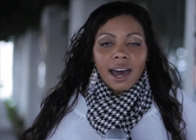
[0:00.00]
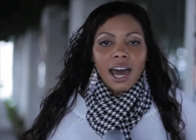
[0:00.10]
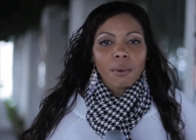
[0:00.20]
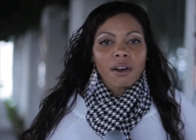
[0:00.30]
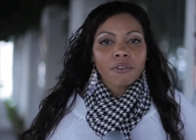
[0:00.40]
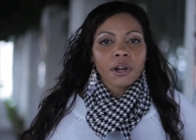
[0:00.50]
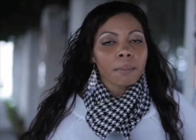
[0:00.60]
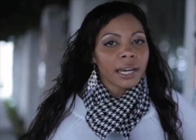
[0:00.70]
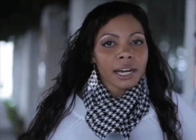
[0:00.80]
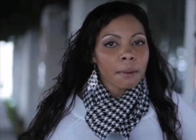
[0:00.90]
However, it
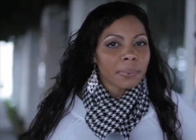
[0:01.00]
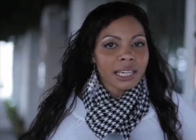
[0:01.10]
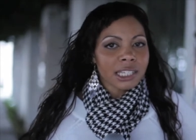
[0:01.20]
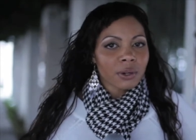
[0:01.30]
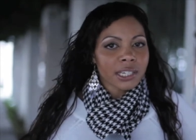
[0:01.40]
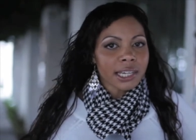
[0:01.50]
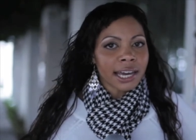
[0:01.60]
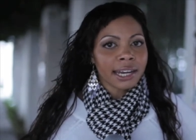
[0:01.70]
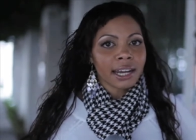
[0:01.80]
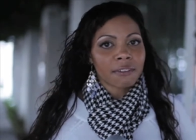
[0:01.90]
may not be so
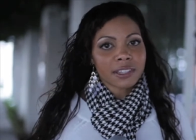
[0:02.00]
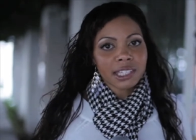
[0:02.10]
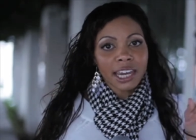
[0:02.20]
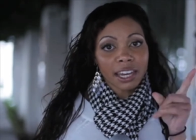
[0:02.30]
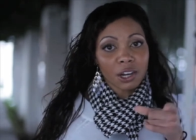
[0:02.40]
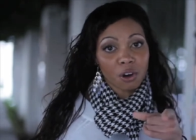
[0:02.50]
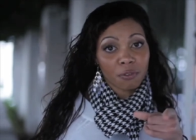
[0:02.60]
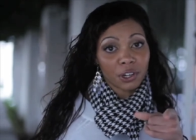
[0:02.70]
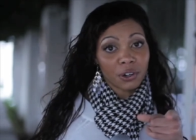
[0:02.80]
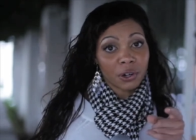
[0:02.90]
exciting if it's taking
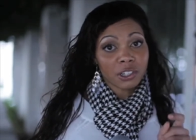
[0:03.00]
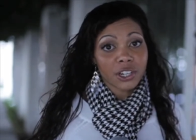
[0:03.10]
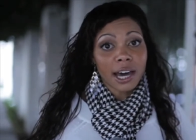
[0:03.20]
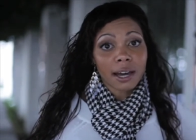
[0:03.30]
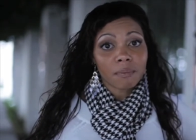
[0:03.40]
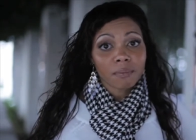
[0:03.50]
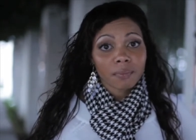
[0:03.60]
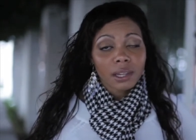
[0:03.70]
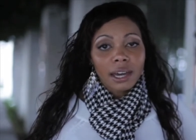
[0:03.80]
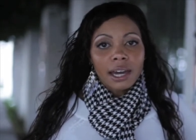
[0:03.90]
over your job.
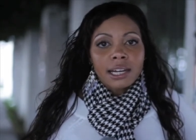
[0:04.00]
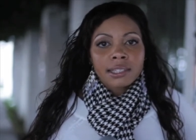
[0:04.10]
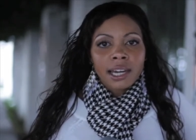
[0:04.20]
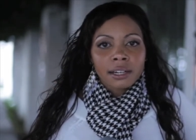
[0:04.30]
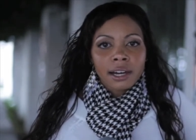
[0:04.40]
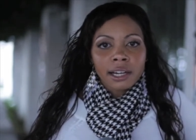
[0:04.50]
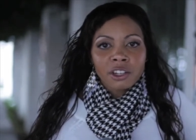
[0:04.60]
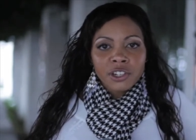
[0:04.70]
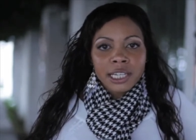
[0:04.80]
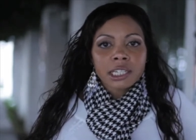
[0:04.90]

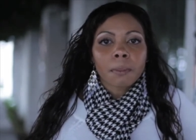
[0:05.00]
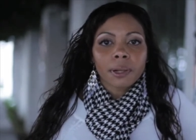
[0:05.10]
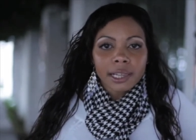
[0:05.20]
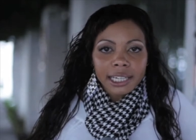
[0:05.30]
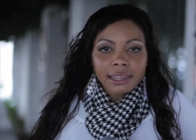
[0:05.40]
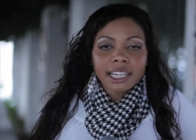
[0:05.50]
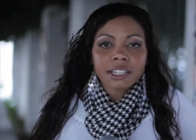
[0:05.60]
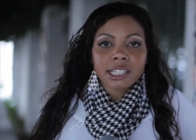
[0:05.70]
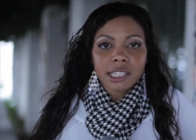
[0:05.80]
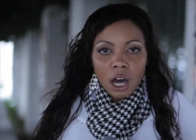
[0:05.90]
Technology is completely
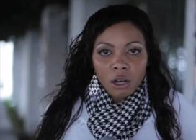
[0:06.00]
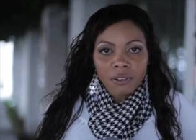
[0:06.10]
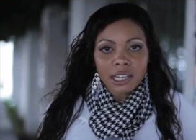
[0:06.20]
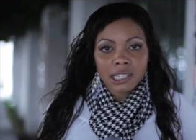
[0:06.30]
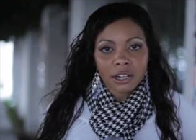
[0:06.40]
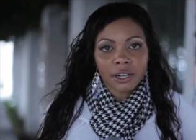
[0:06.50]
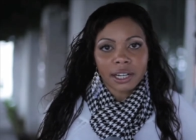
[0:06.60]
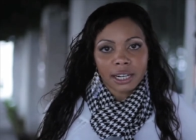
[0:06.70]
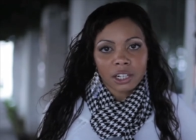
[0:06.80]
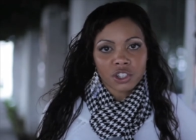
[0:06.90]
dissolving certain
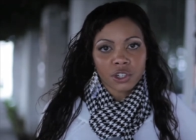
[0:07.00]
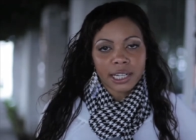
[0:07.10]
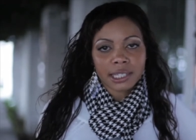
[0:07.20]
industries,